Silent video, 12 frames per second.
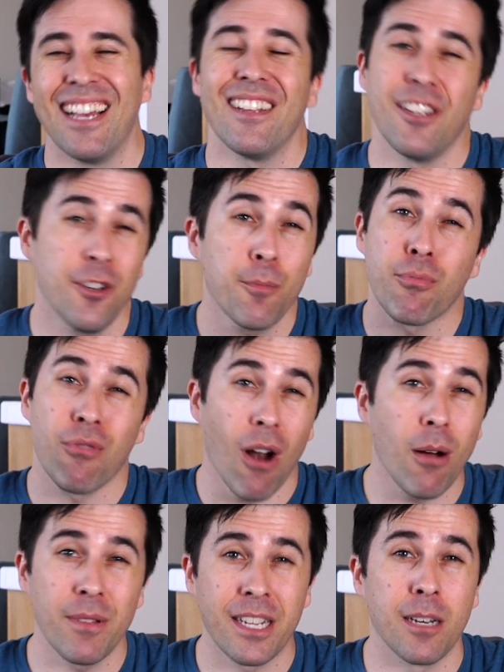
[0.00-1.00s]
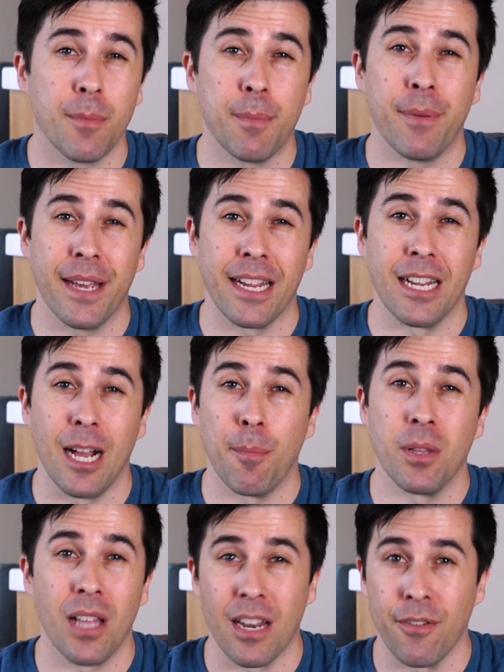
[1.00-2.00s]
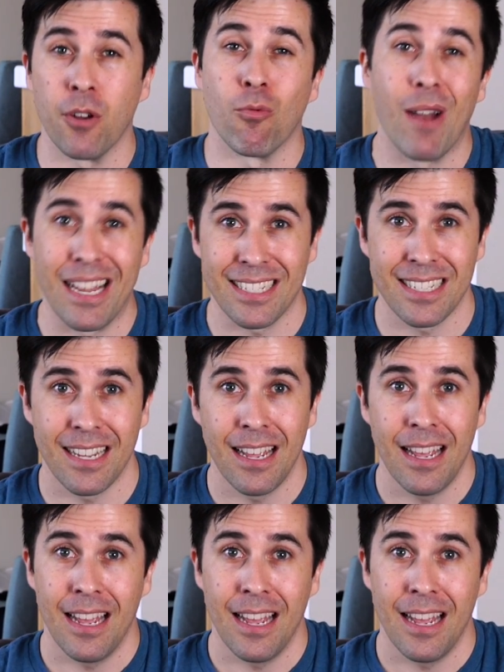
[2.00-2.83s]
you're probably going to be picking up a lot of unrest.